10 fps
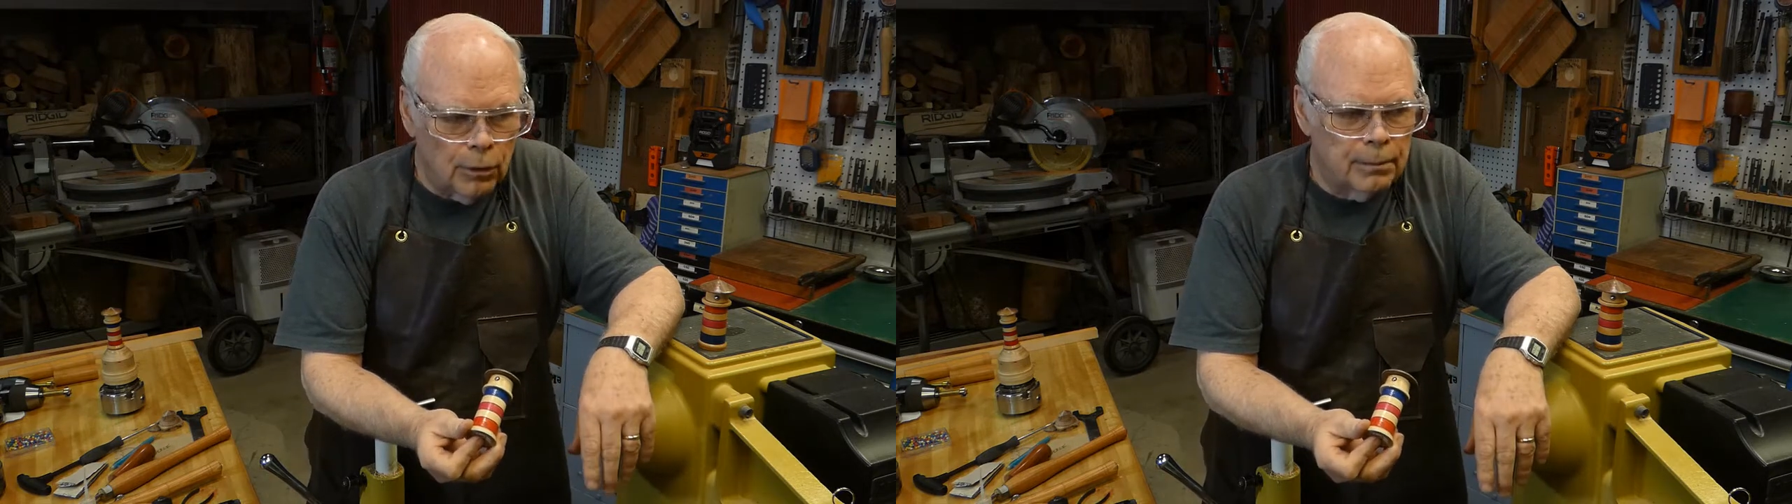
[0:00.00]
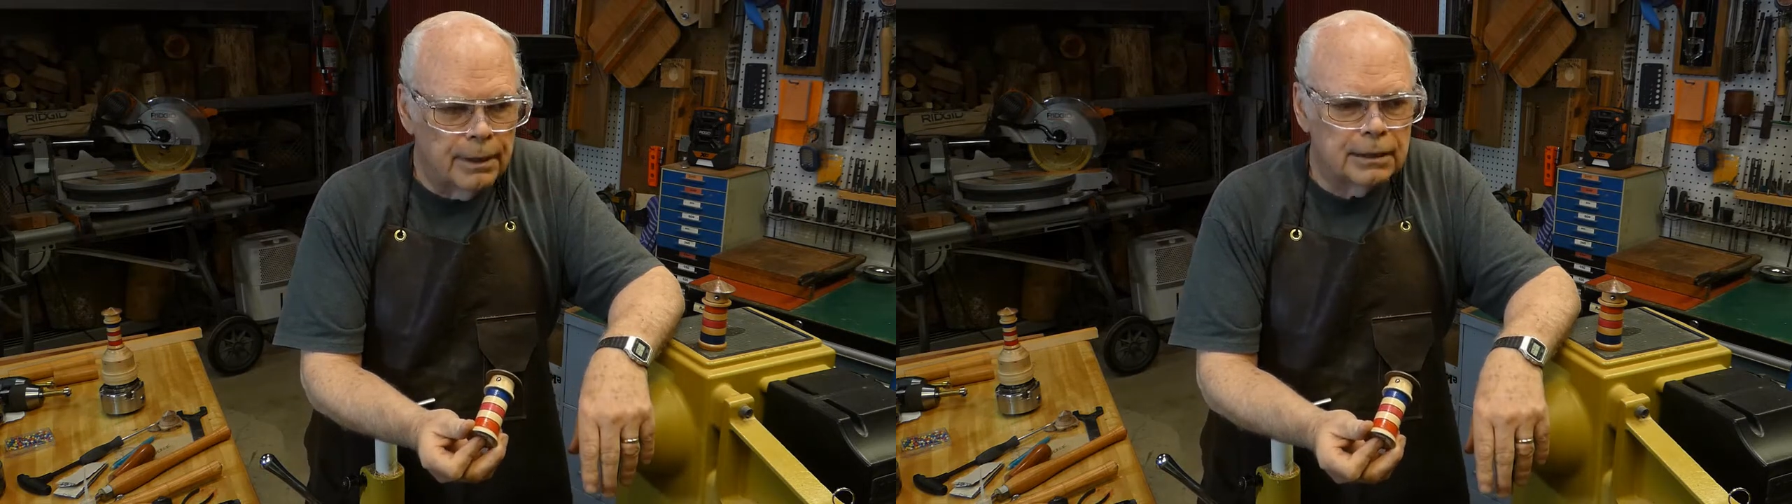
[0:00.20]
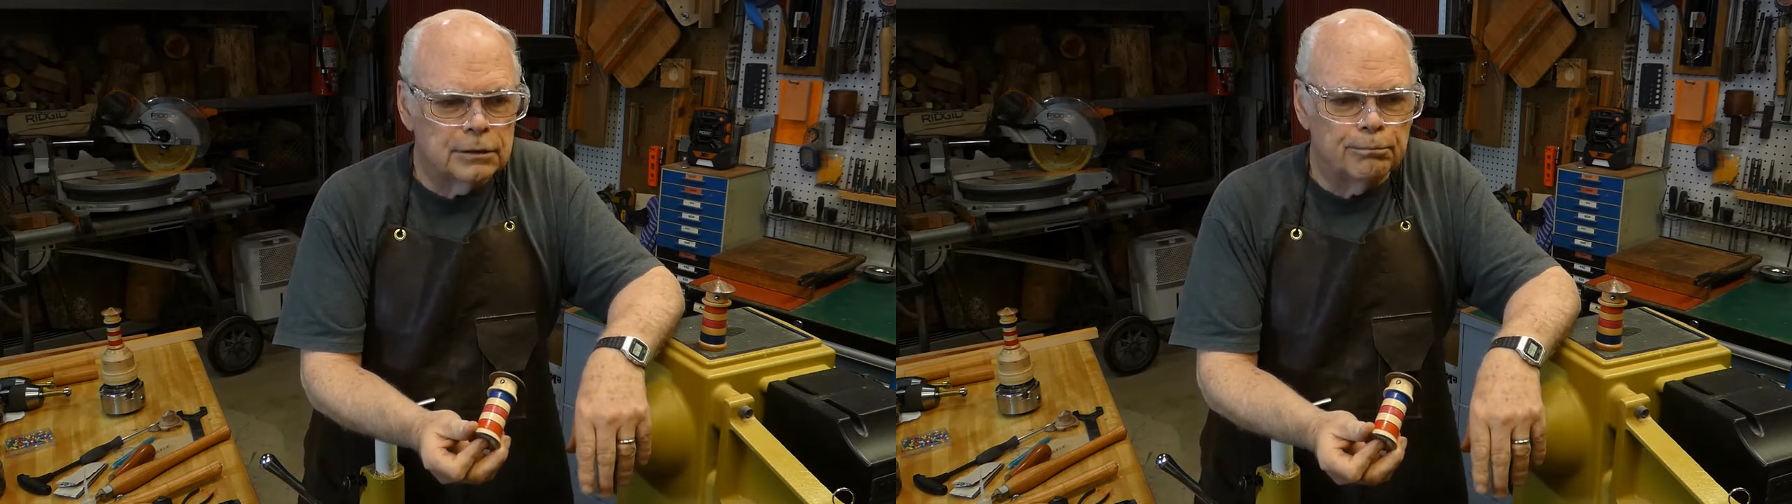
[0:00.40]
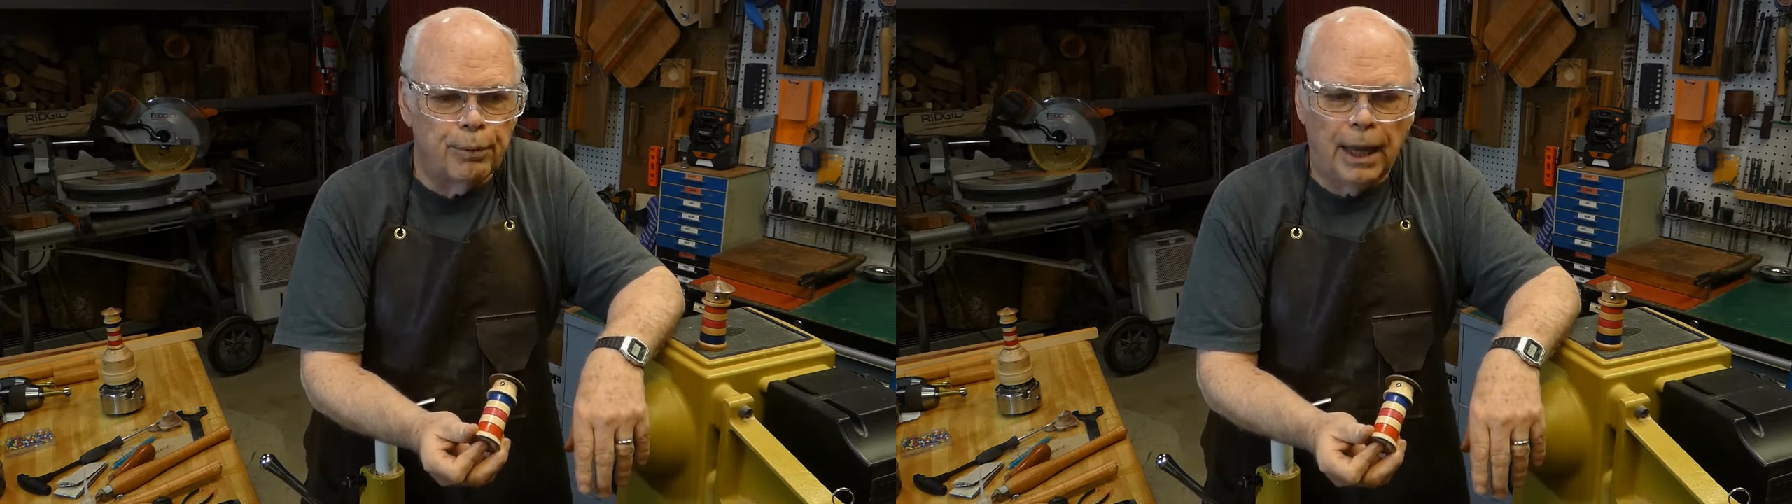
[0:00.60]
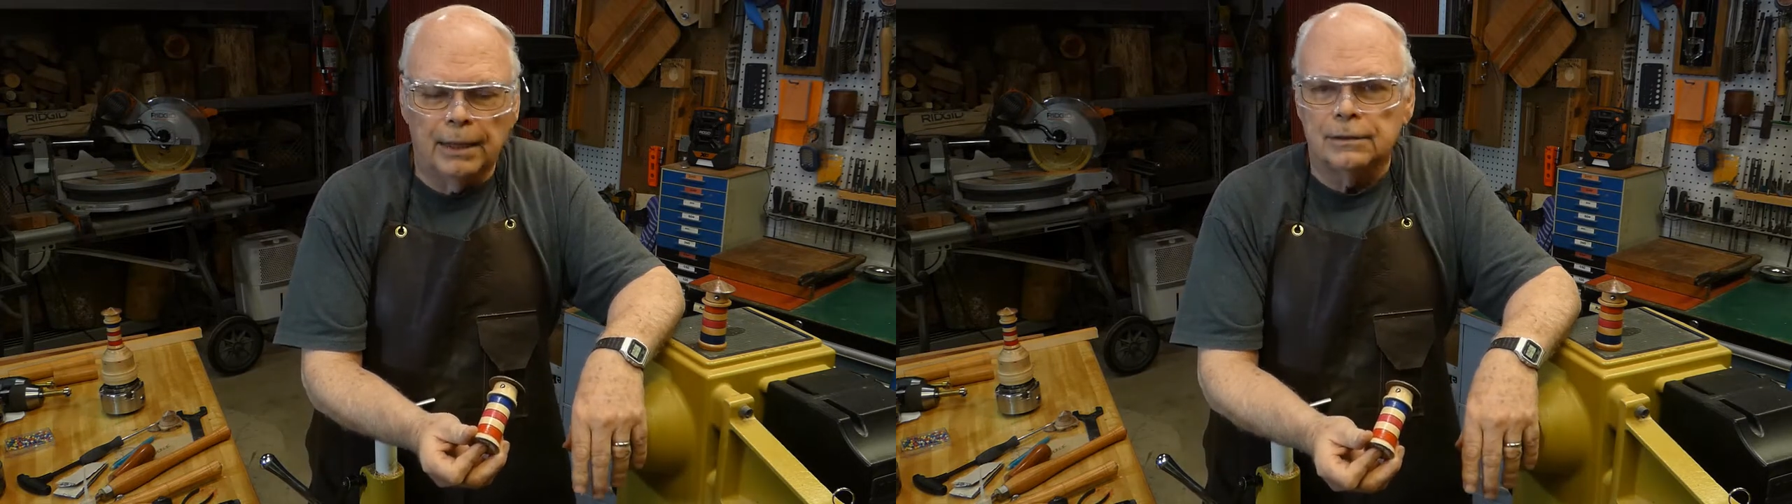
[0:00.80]
you want to make some
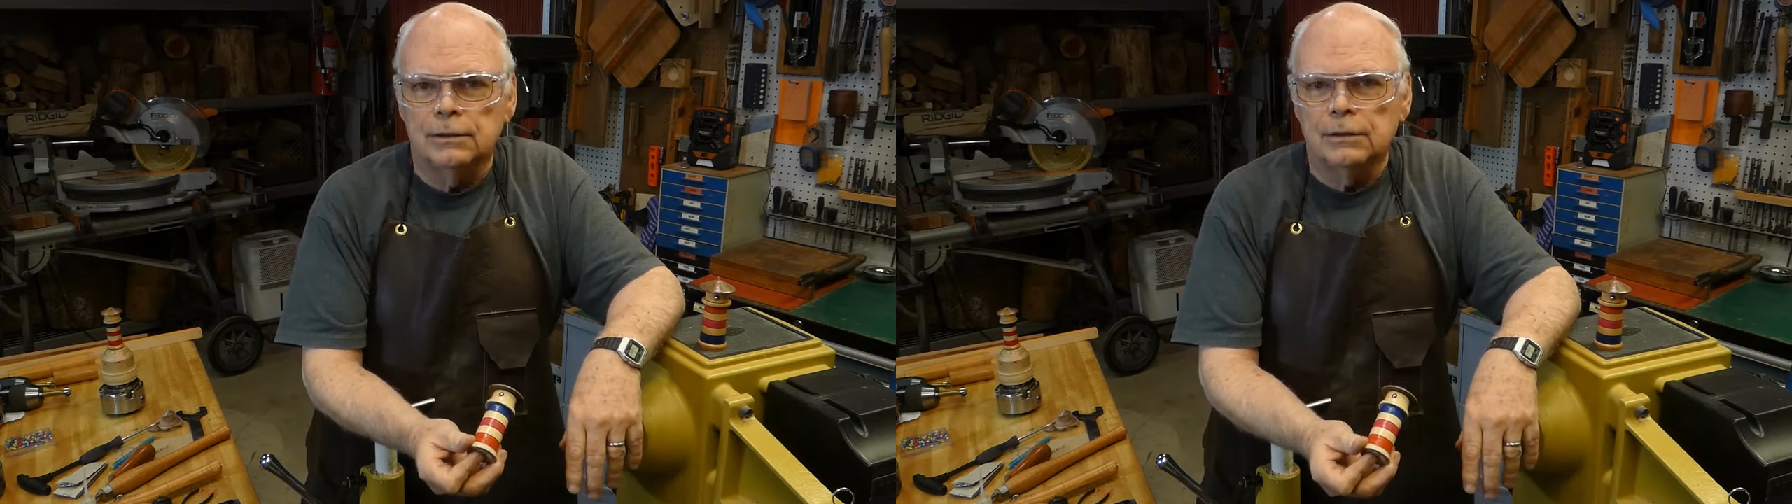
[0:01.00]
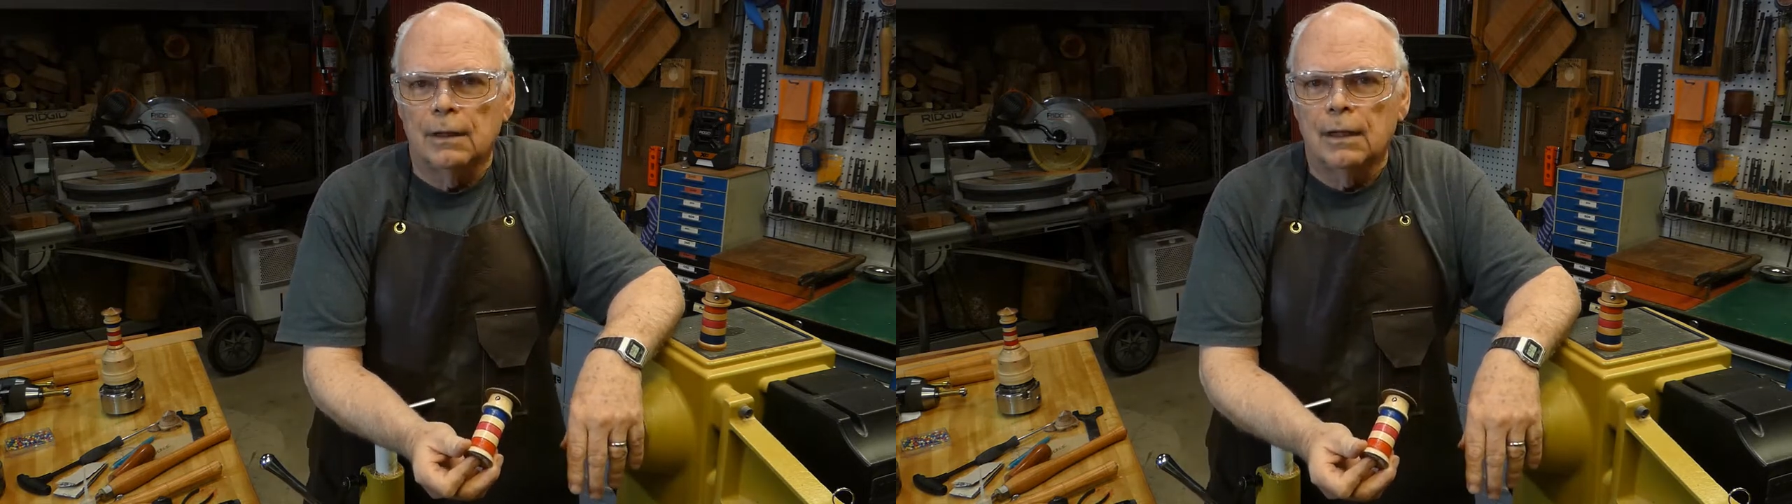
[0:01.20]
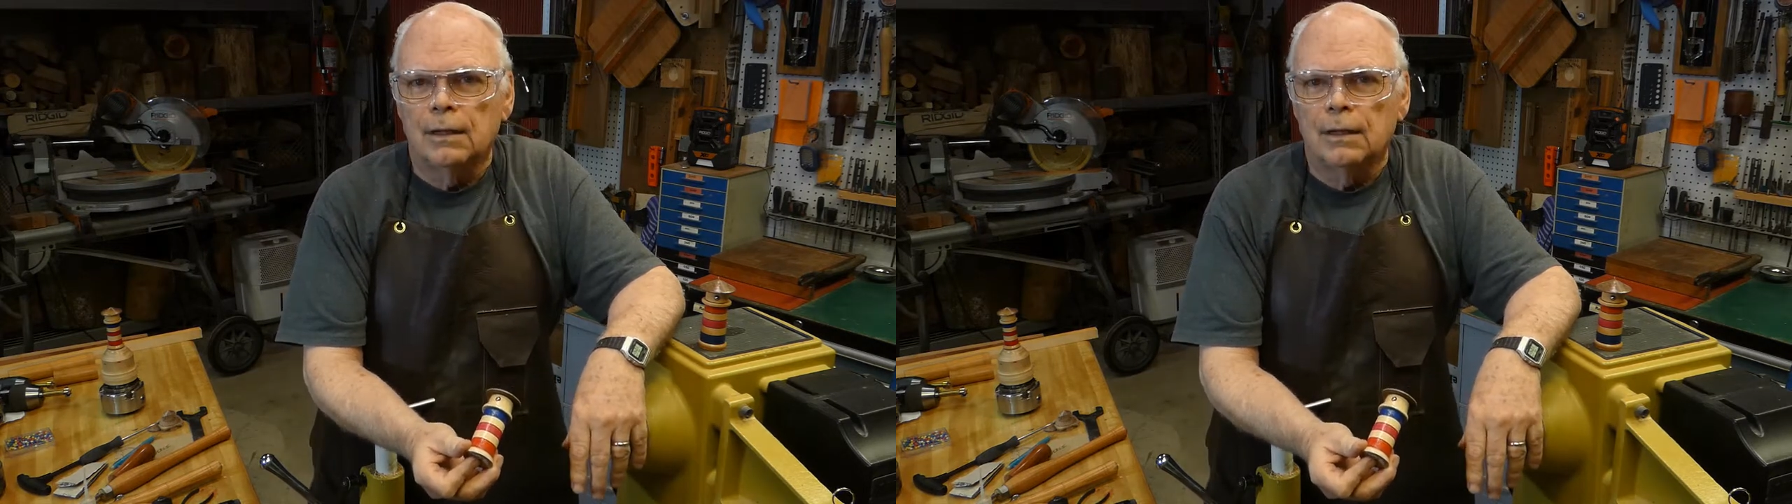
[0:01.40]
pens.